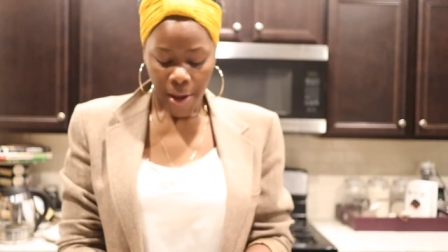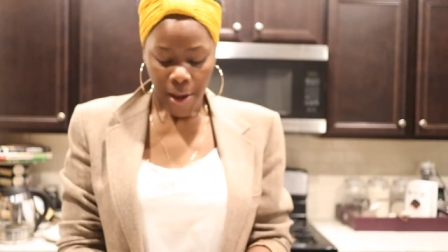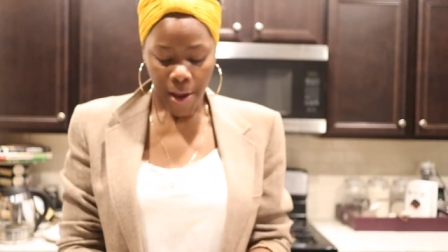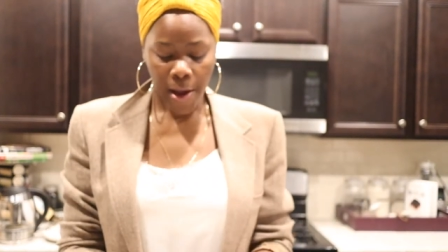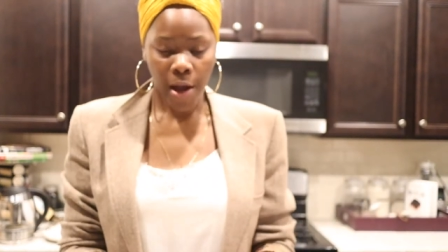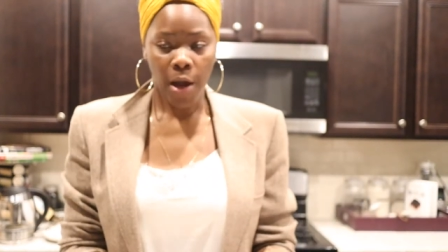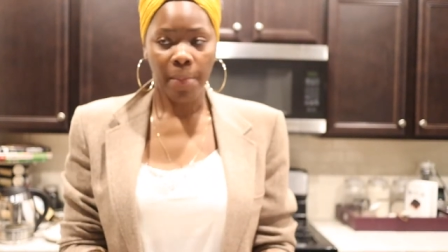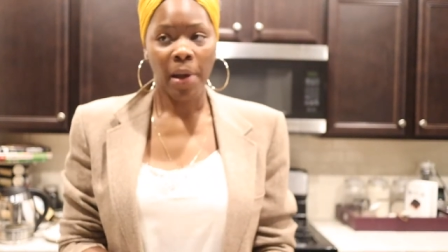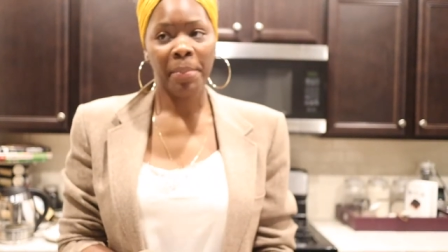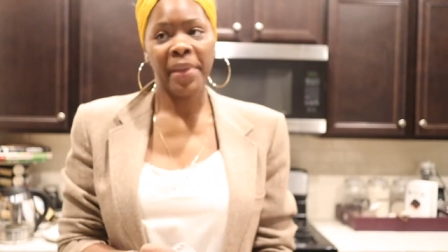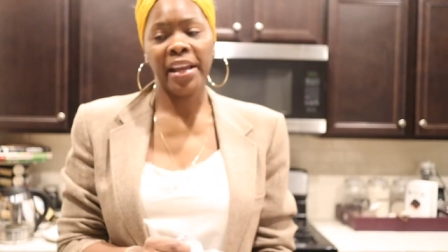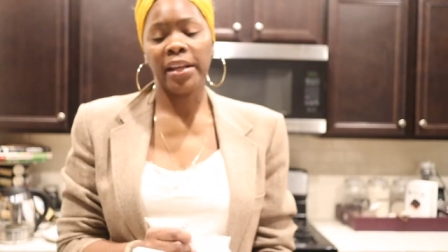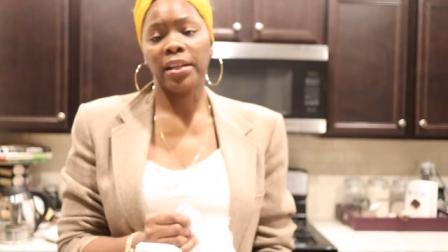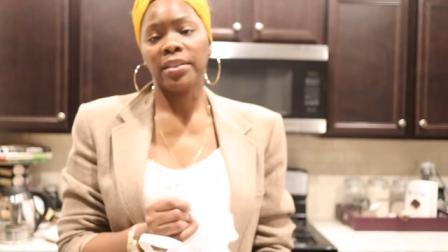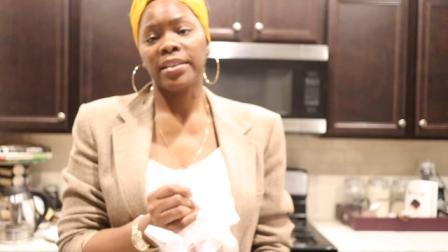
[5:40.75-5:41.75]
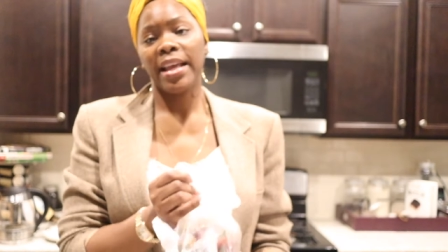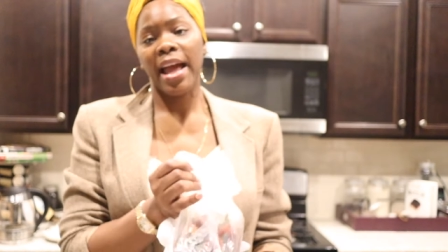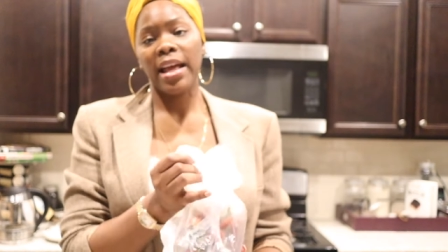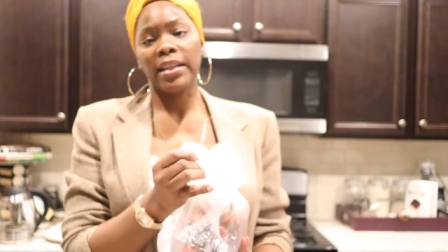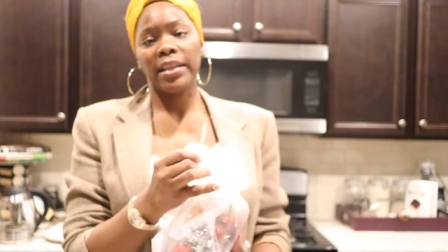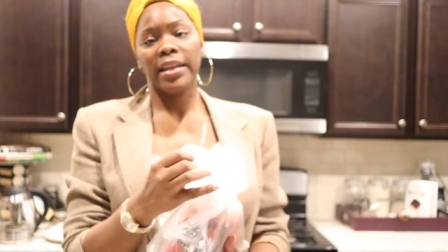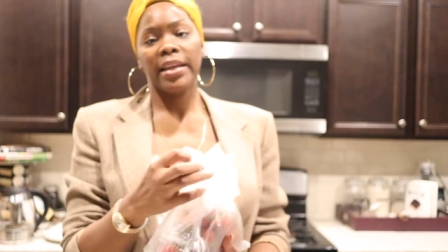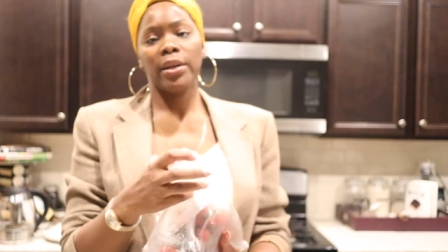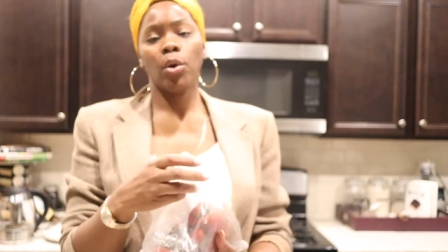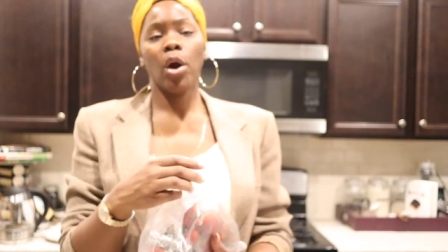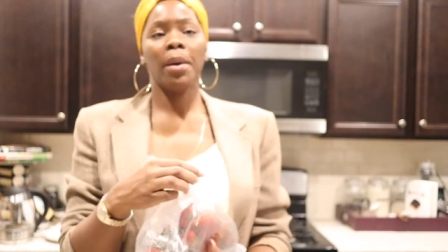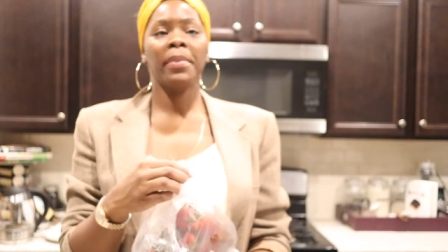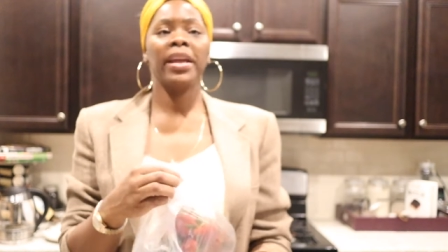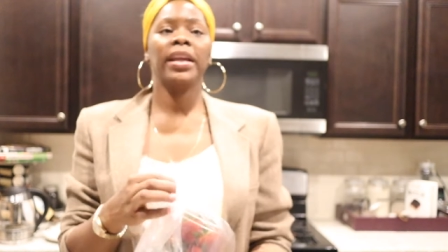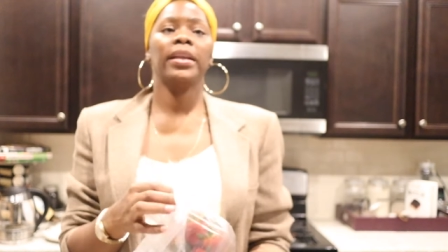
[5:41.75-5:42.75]
Um, I'm making a salad or
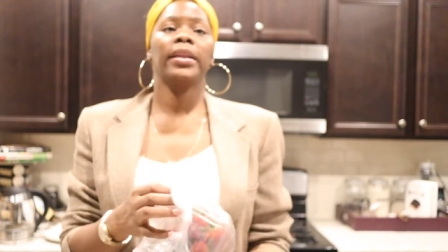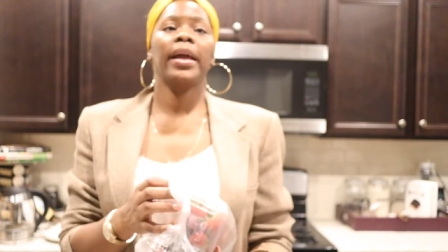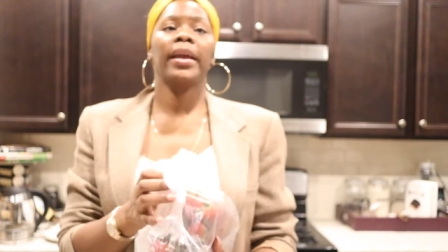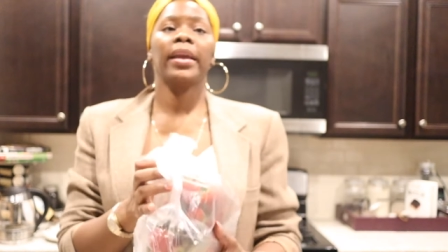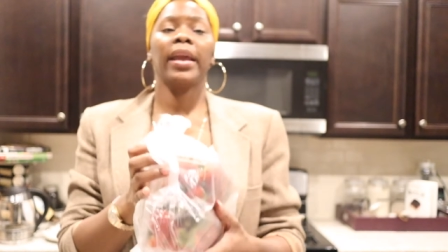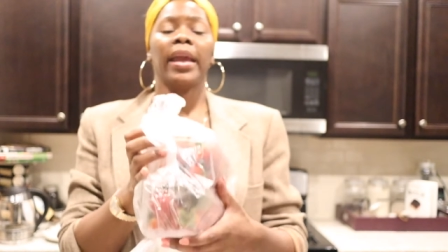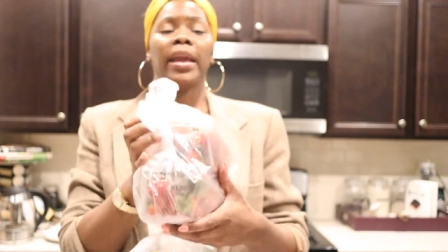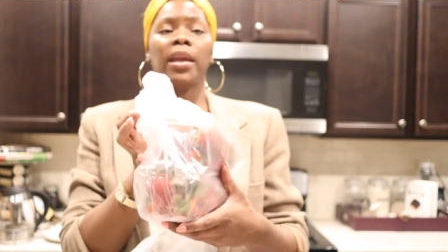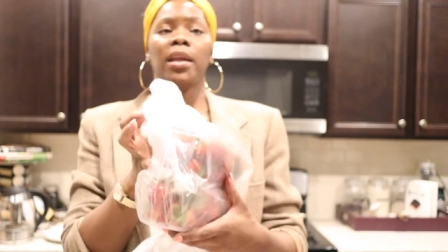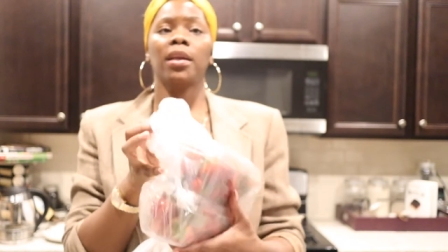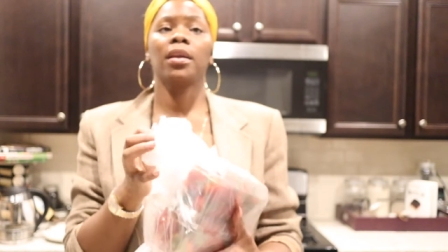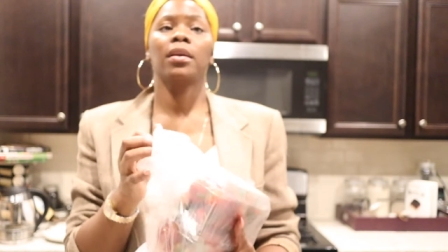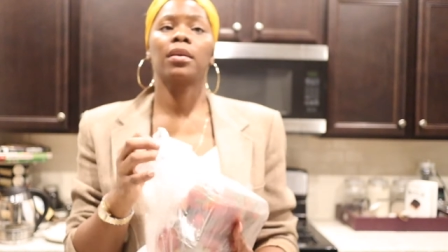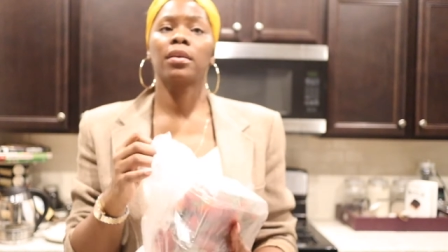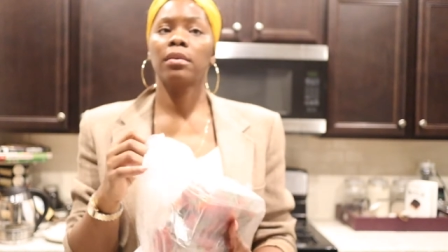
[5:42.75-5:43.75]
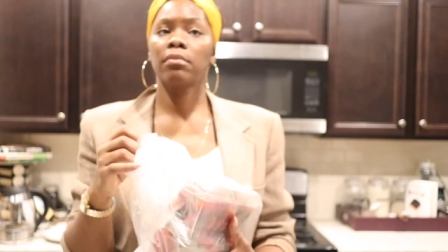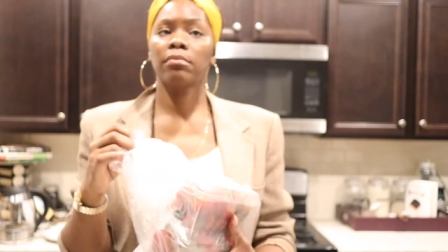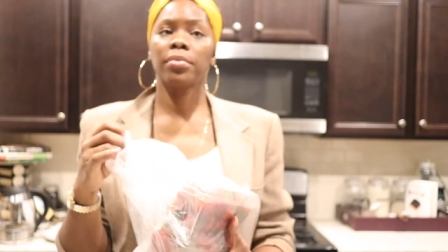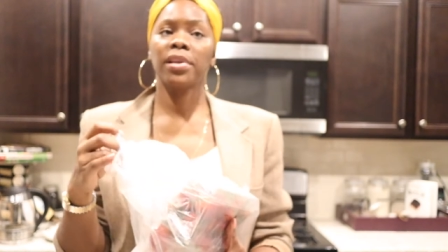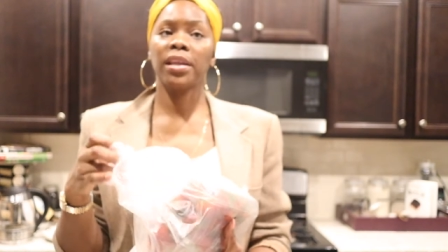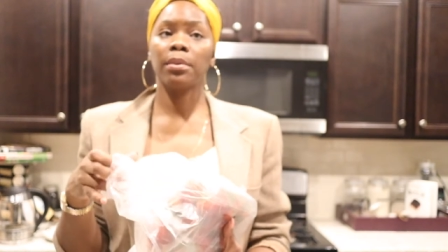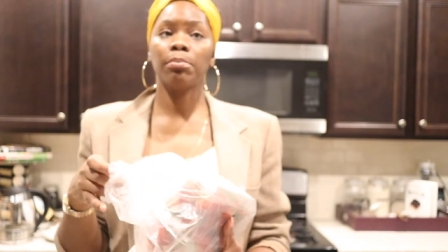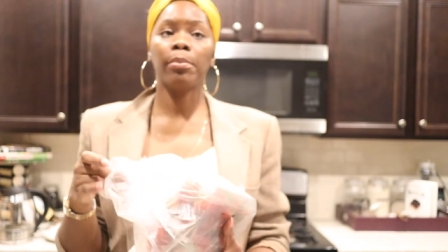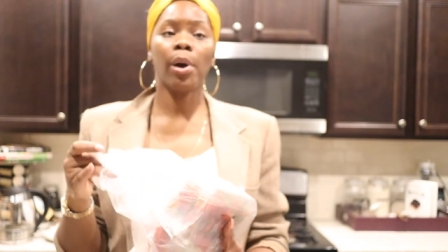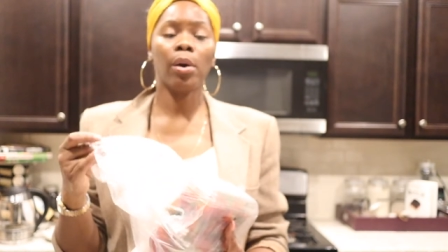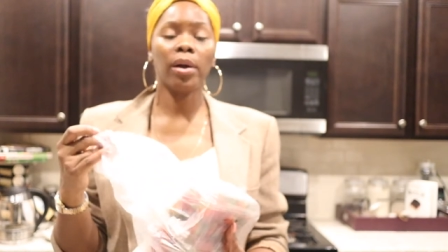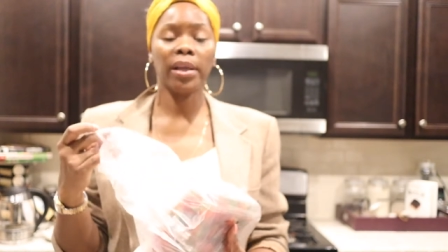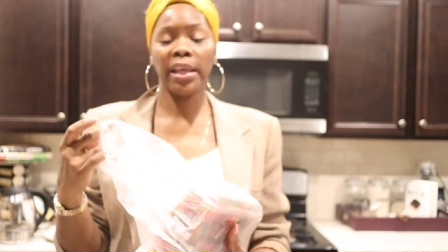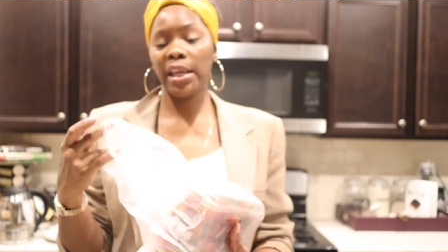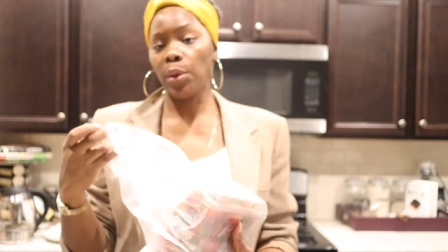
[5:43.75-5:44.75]
I'm making like a,
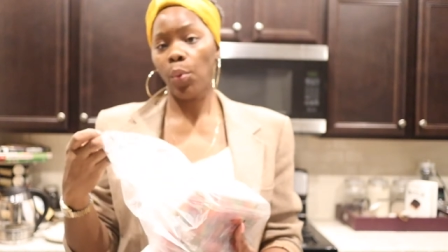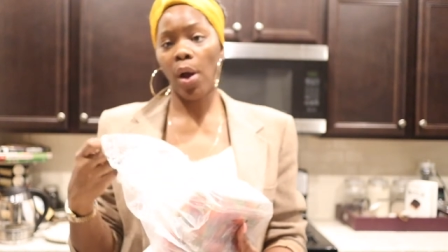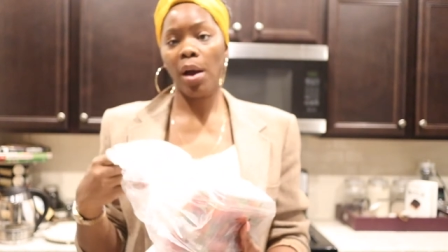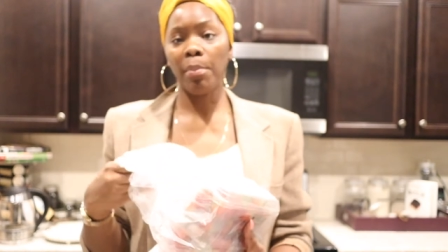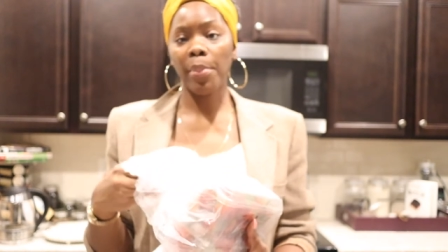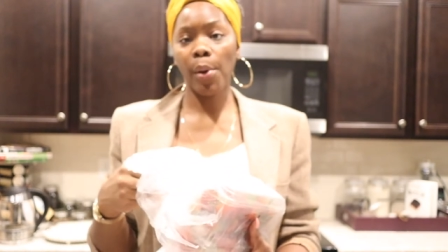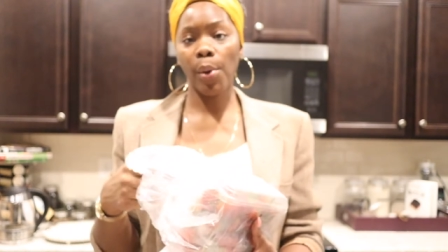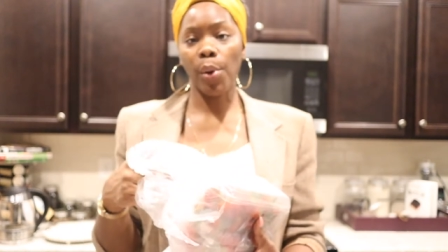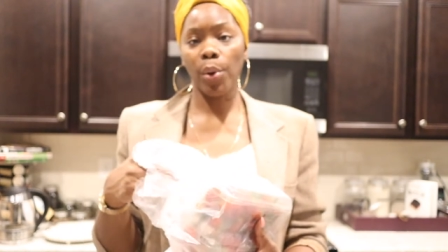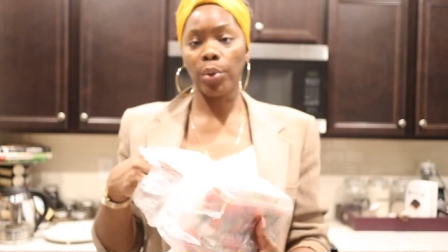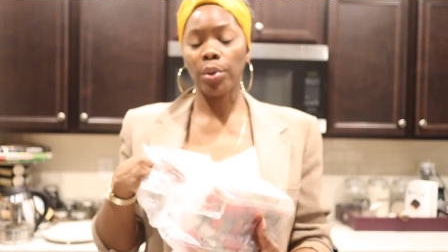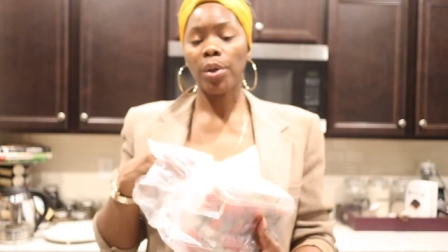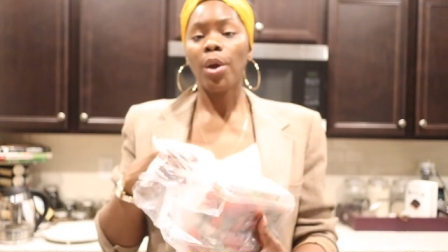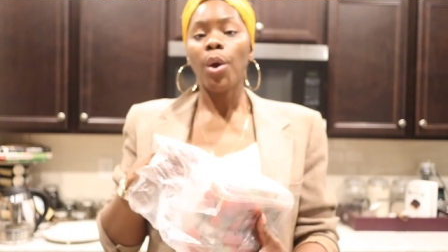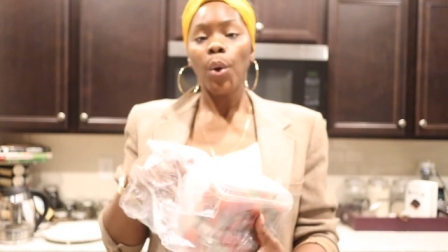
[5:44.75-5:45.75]
a quinoa bowl